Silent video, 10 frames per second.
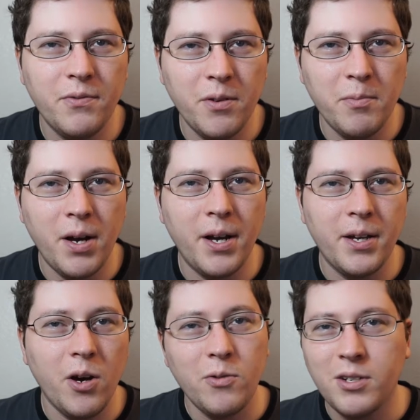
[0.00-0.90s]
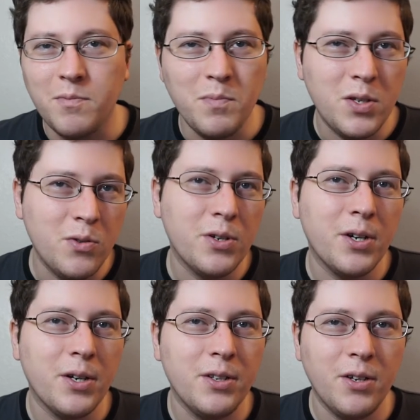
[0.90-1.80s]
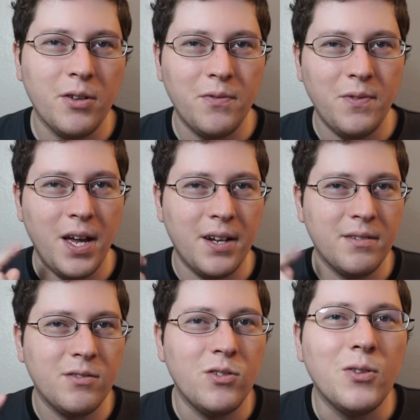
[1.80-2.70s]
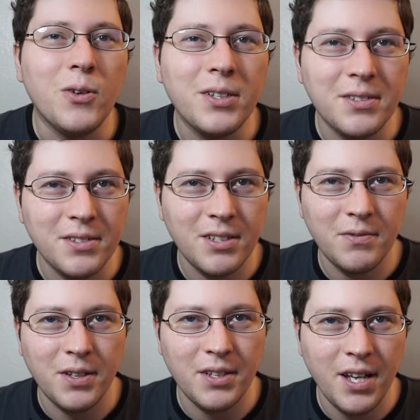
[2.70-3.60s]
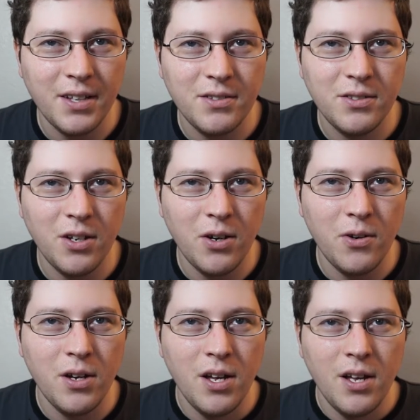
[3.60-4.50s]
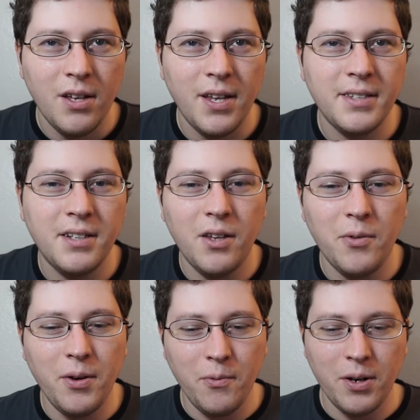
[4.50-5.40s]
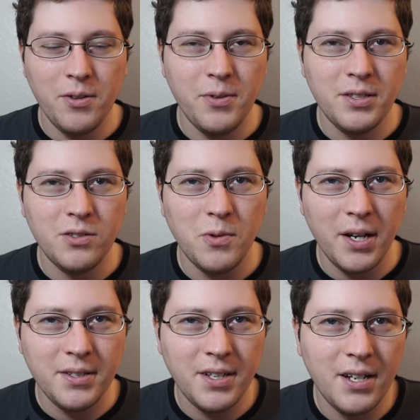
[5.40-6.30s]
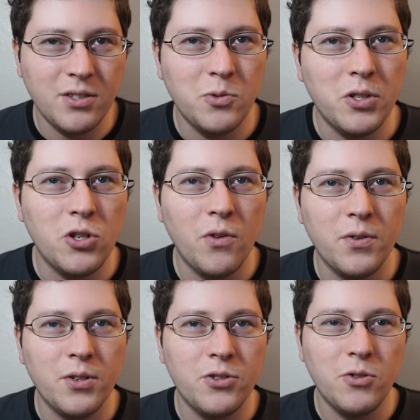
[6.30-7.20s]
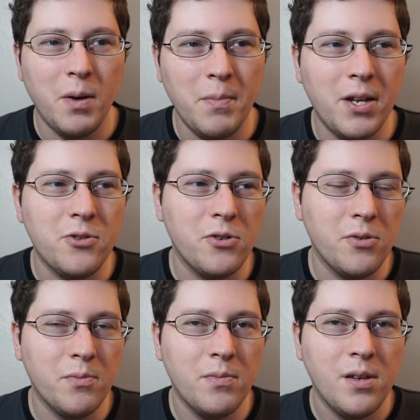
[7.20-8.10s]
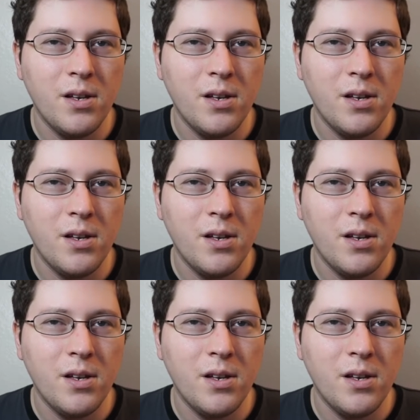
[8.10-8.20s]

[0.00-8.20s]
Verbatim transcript: from my own computer, you know, the fan noise and stuff like that. So that's another one of the reasons why I decided to switch over to my bedroom,